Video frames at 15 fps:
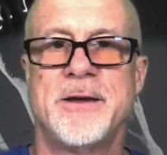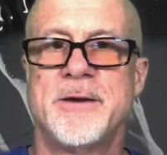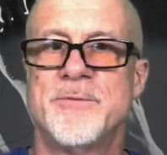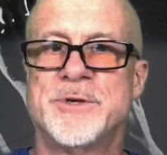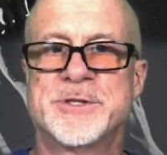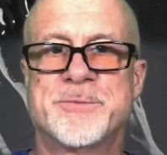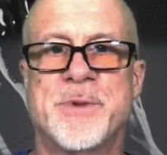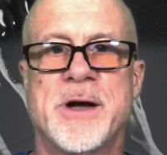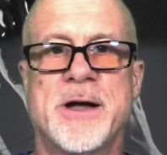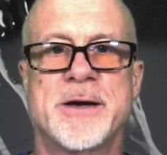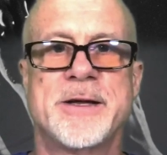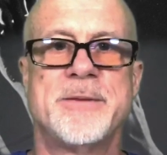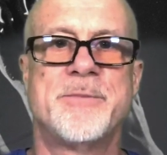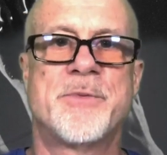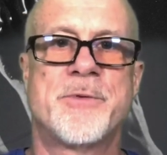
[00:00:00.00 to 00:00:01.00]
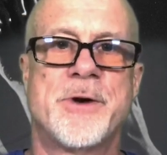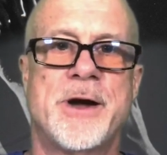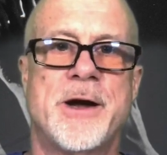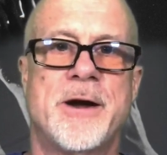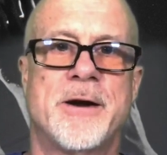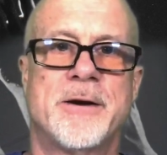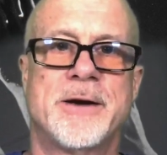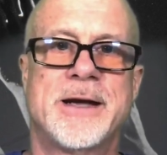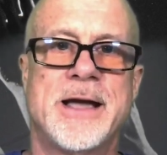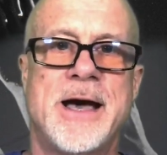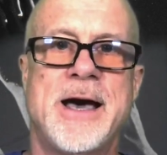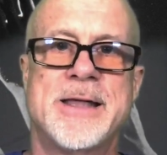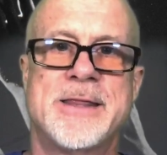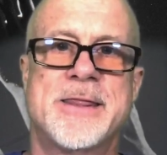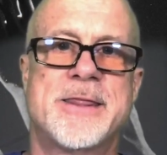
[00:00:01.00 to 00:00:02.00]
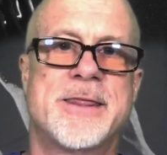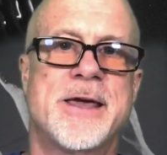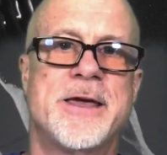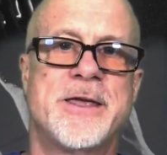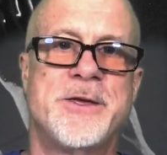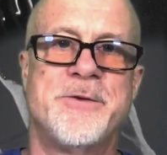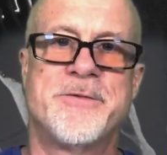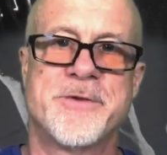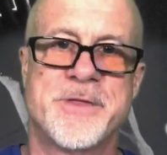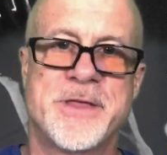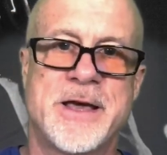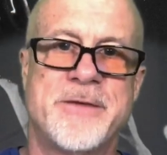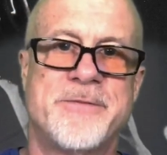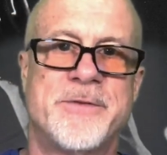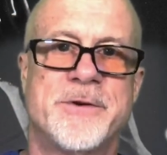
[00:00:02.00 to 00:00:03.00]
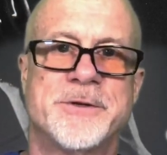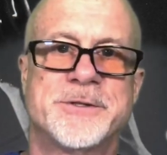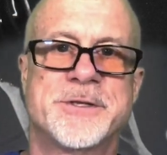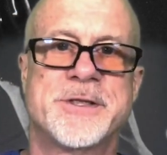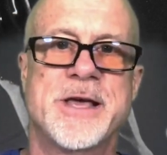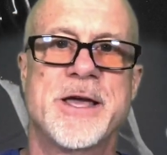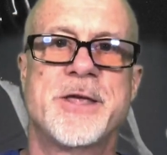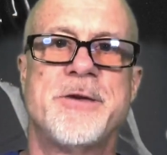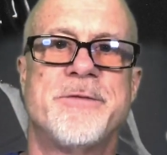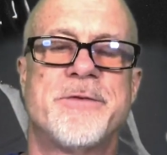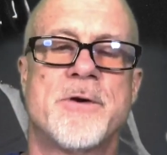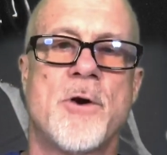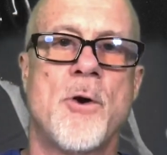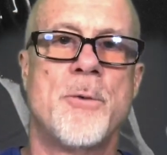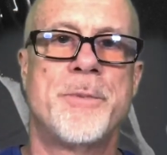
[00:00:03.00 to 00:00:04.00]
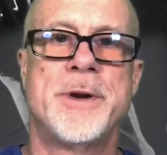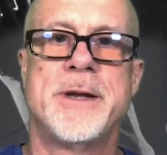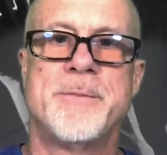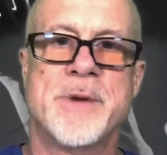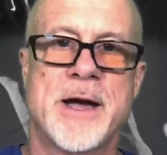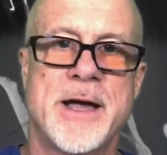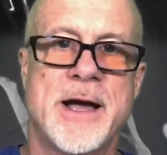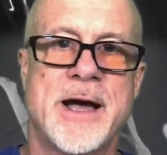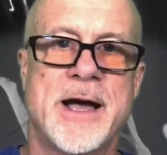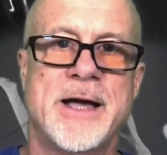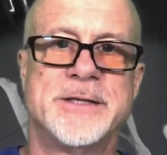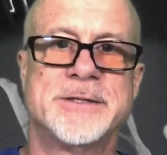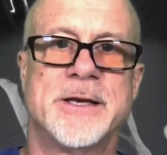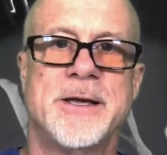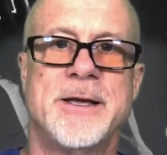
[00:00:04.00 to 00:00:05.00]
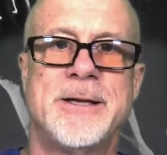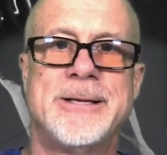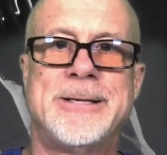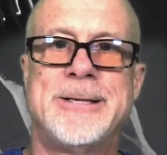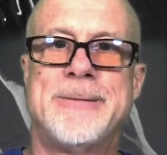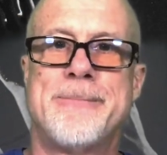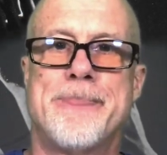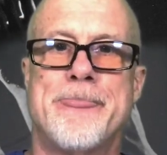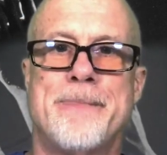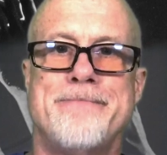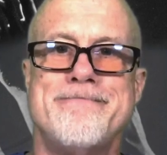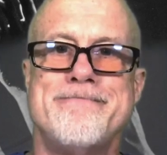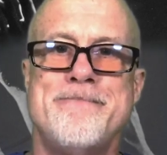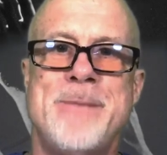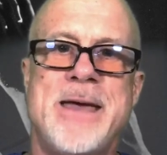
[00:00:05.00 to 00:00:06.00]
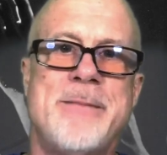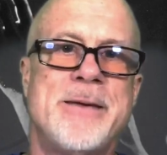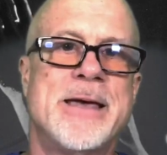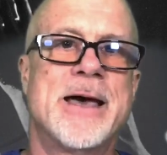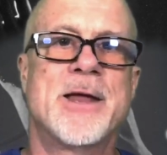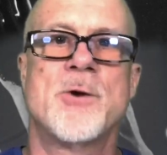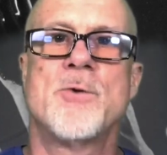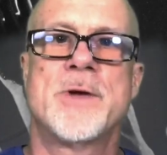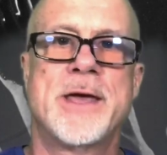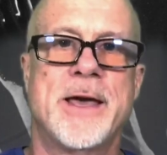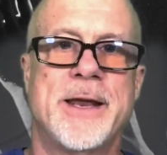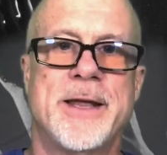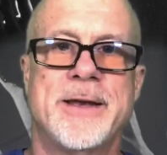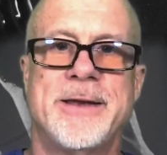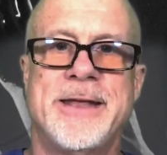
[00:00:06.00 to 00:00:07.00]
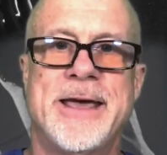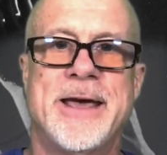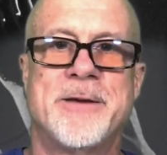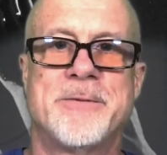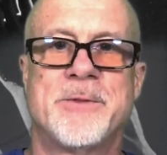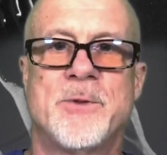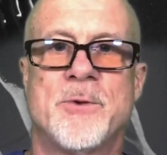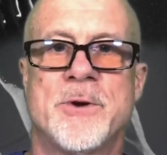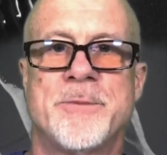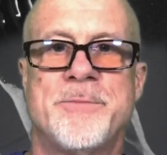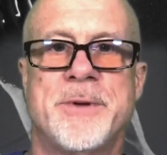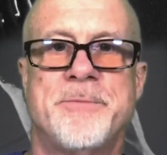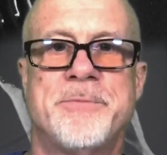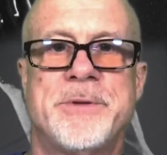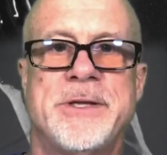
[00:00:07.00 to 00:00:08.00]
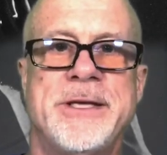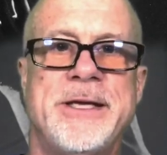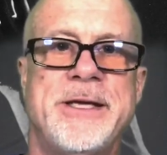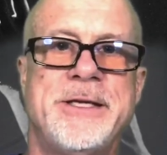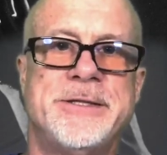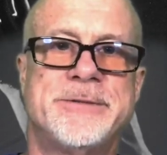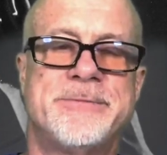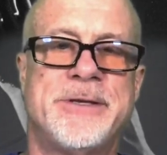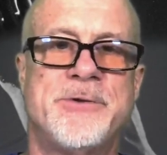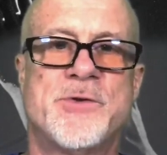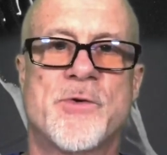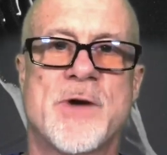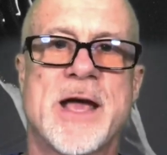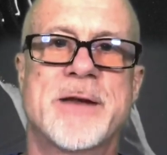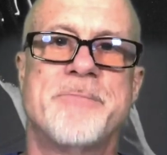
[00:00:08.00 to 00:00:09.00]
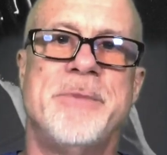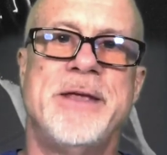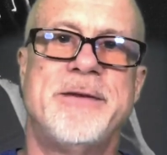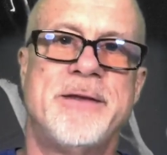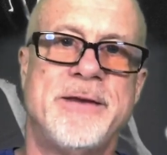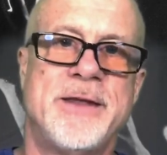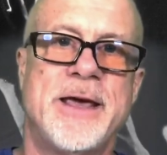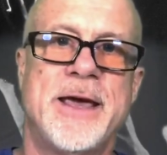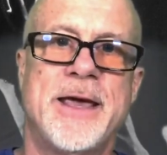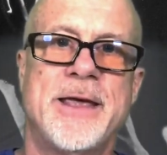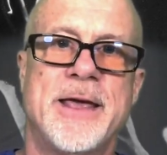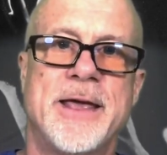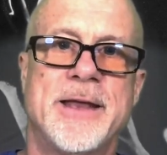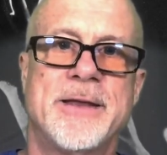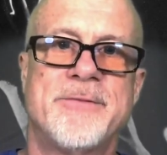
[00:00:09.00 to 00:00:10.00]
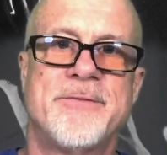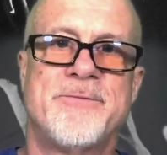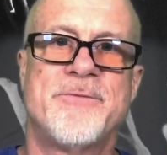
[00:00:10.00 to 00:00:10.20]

respond in prayer. God, thank you for that verse. Thank you for opening my eyes. Maybe I don't get it yet, Lord, but please direct me today and